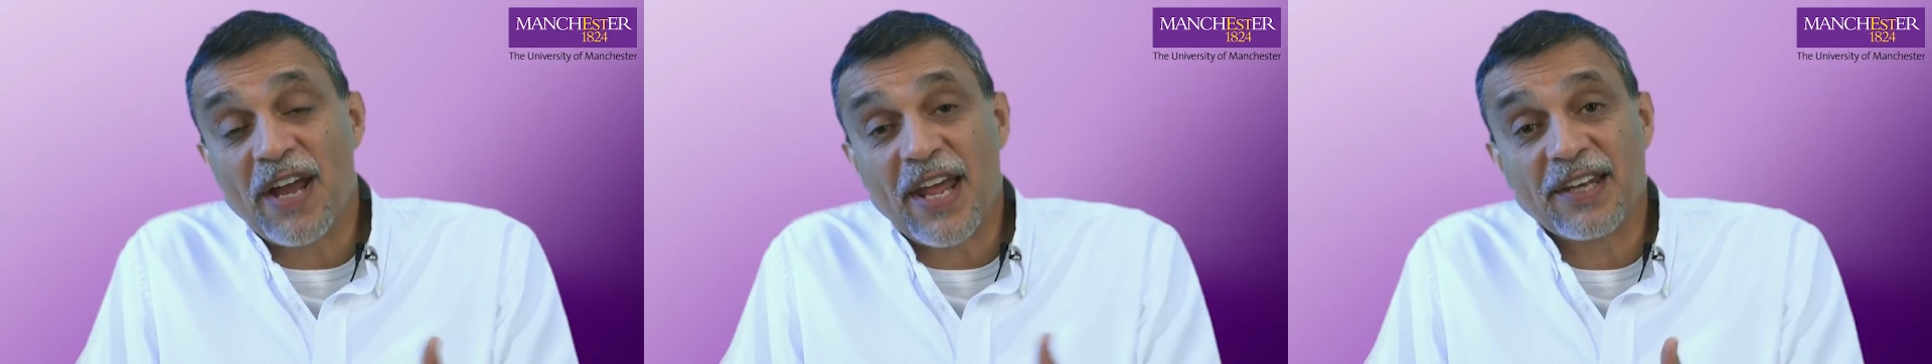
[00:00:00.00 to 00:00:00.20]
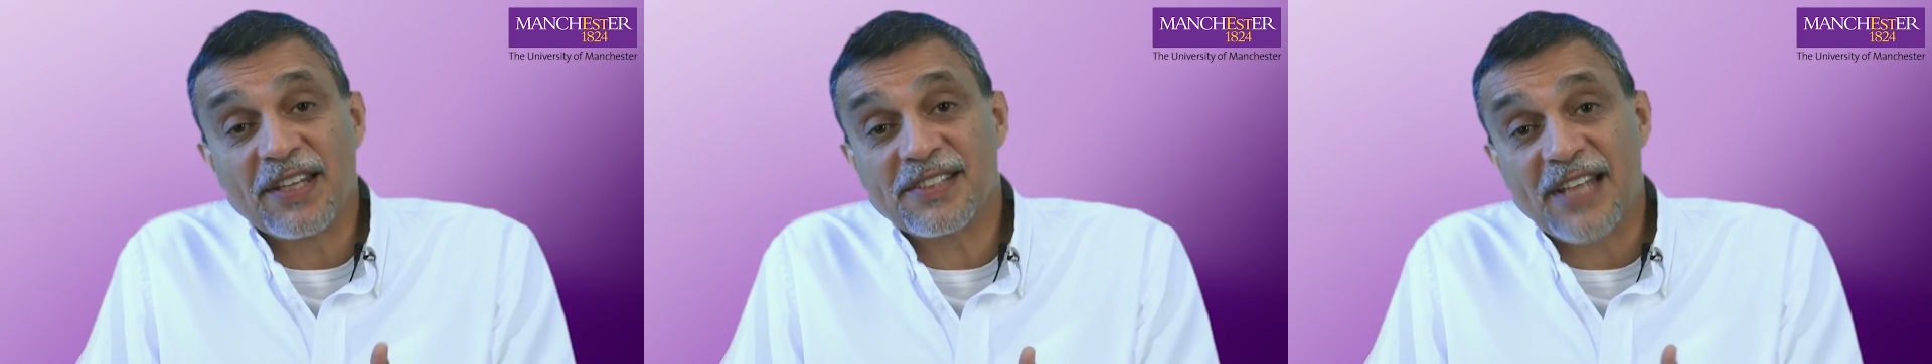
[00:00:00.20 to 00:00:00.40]
and
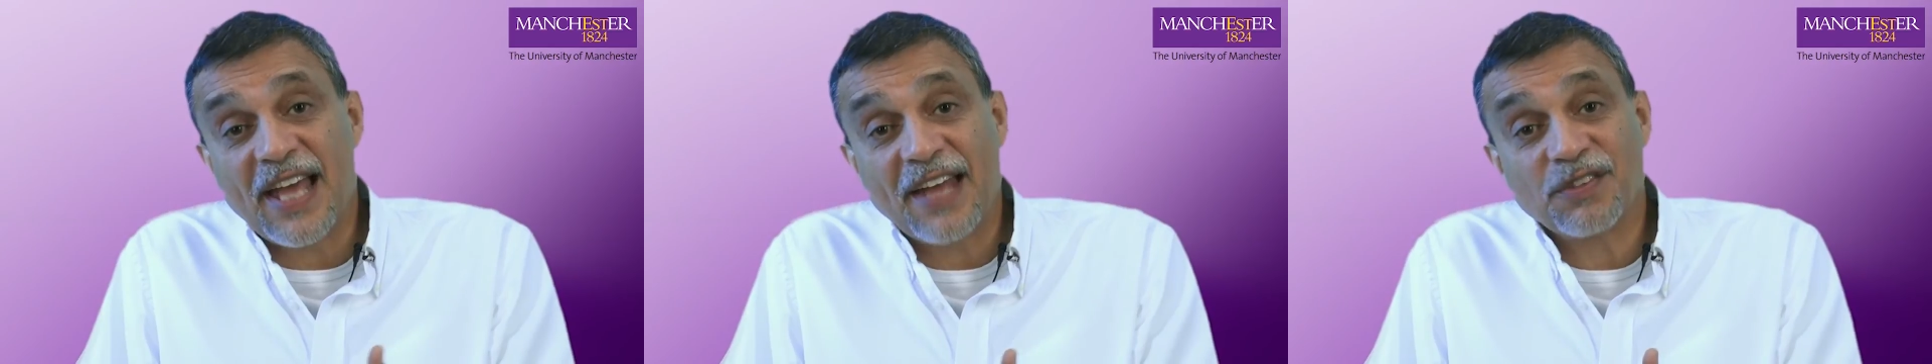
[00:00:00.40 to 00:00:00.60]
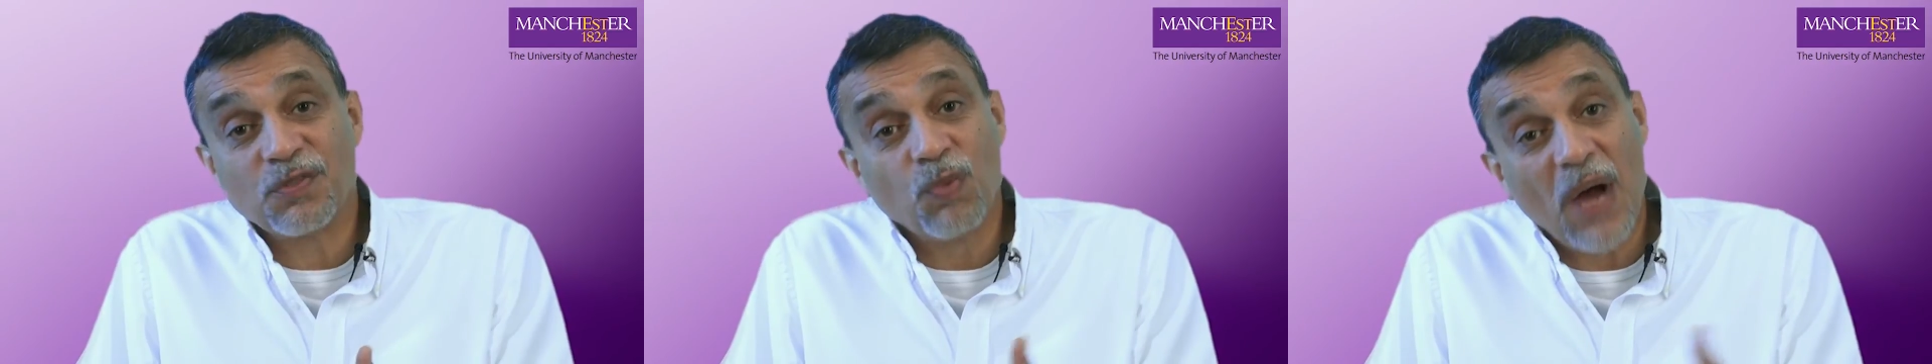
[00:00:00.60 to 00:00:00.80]

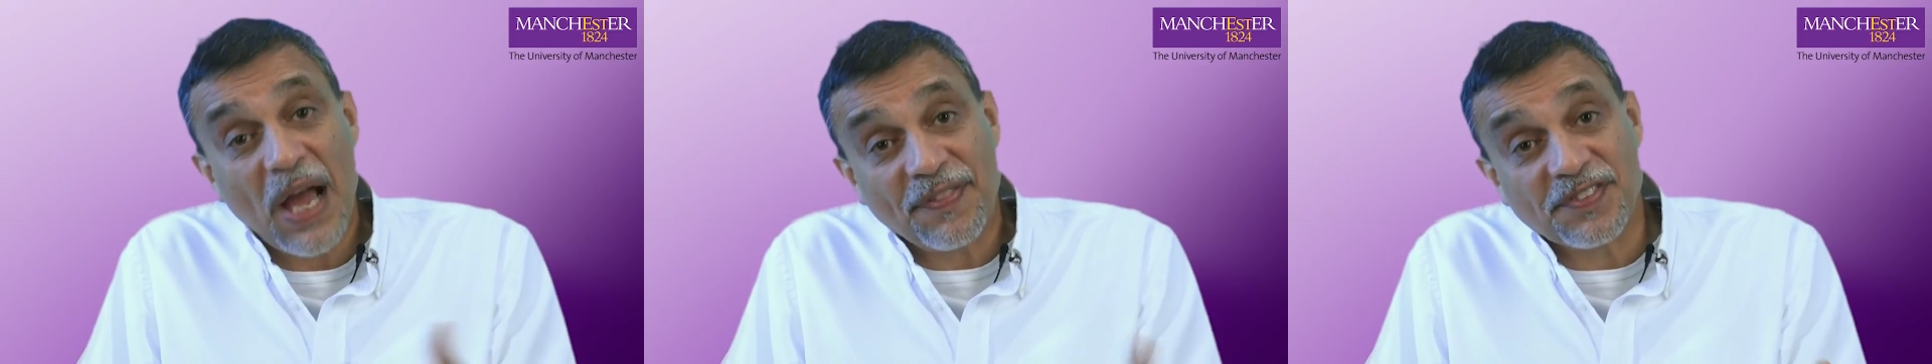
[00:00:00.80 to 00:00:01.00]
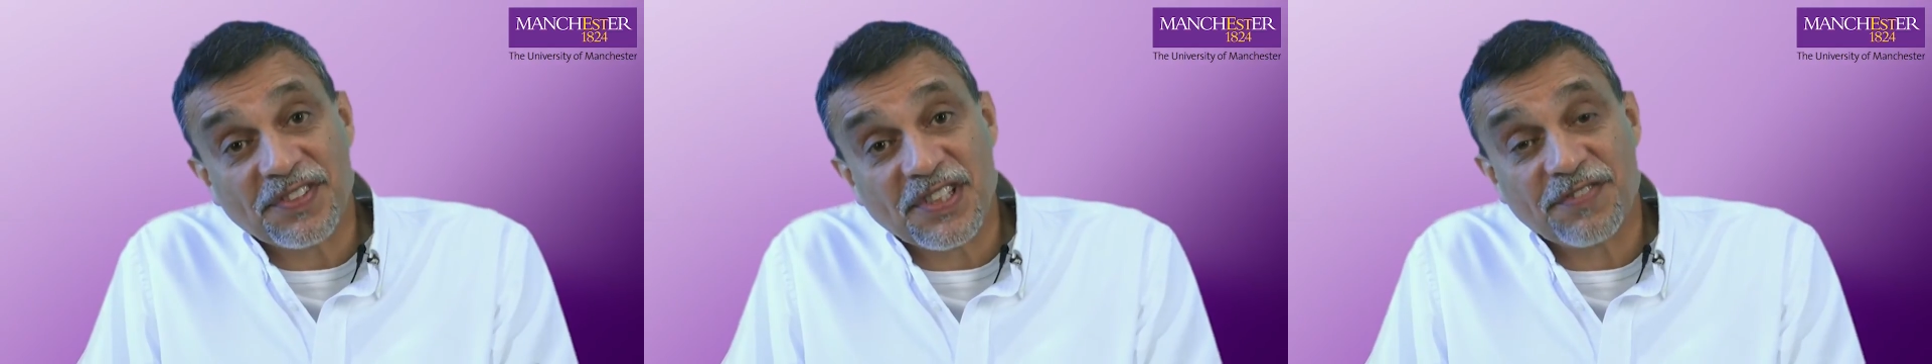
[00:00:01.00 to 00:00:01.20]
understand why
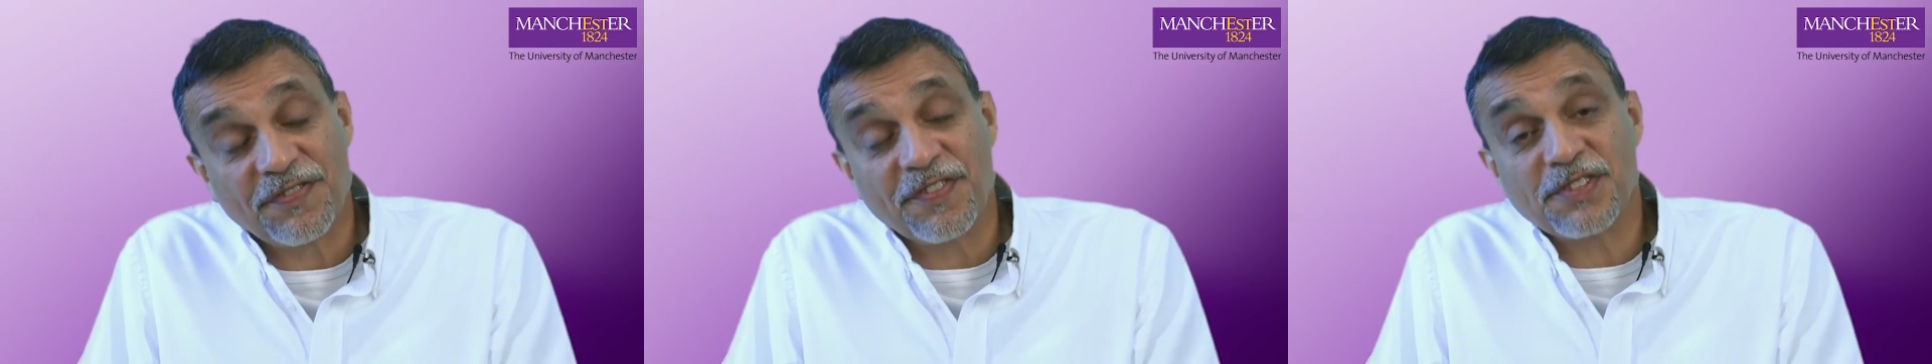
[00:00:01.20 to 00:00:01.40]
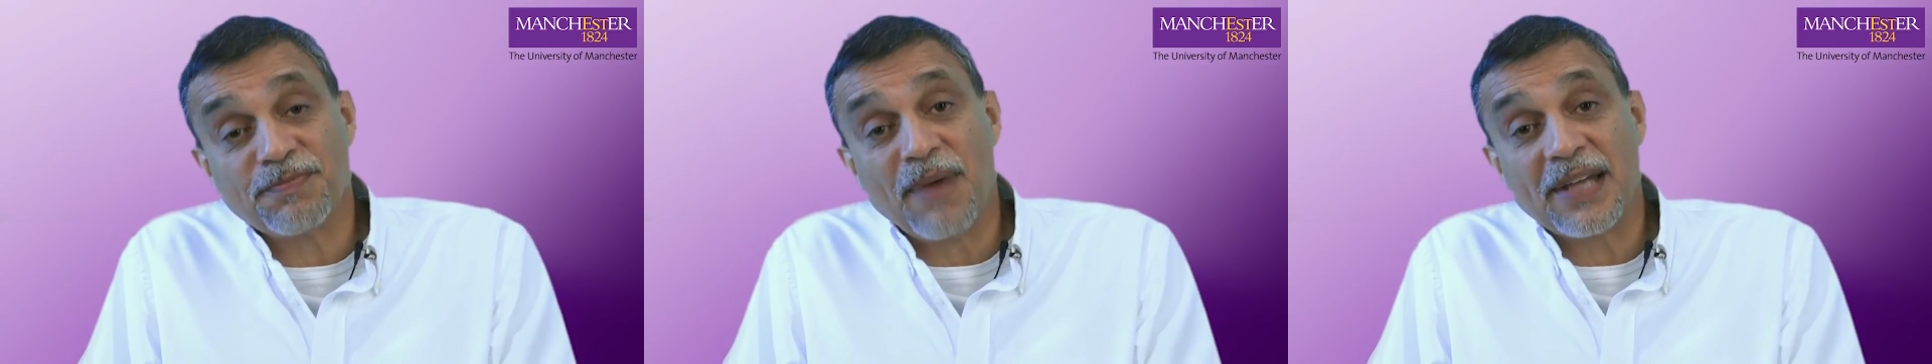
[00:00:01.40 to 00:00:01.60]
this
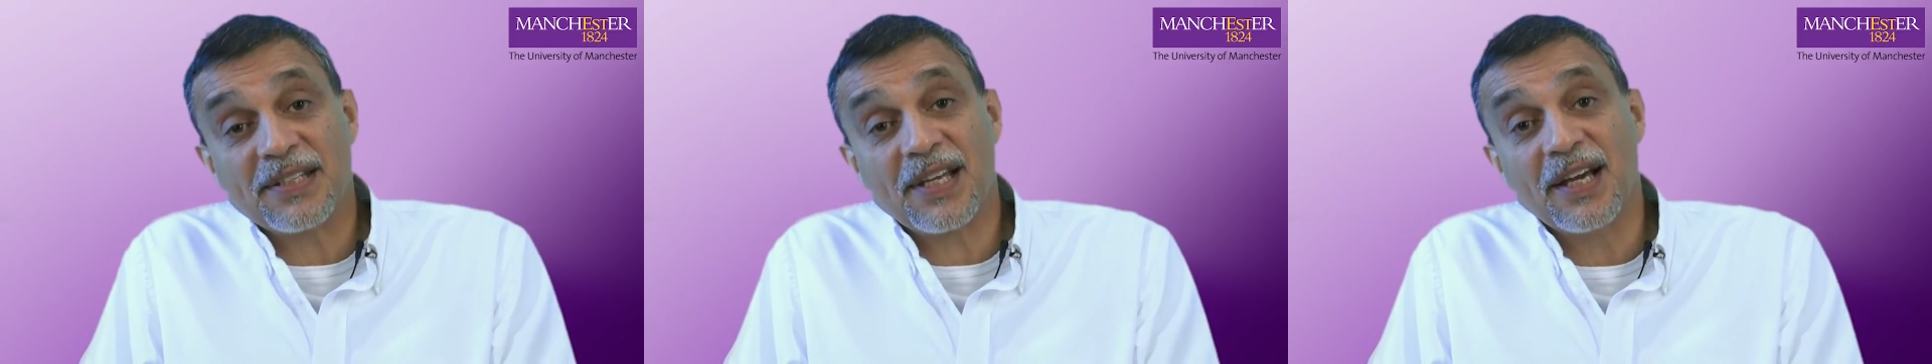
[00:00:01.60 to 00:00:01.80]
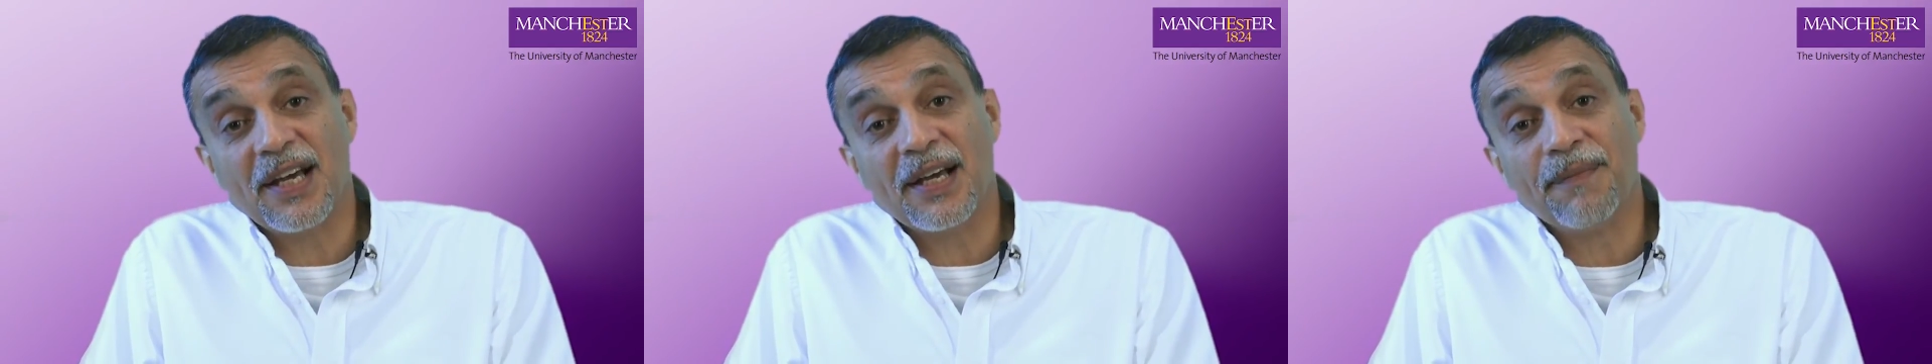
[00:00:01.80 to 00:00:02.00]
difference might
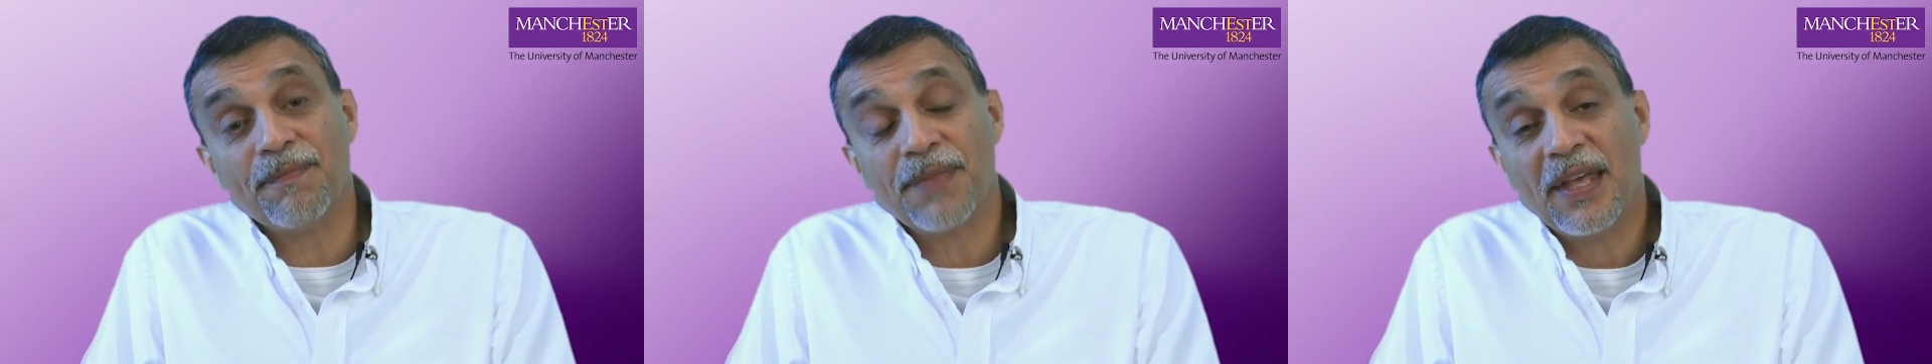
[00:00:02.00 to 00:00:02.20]
occur.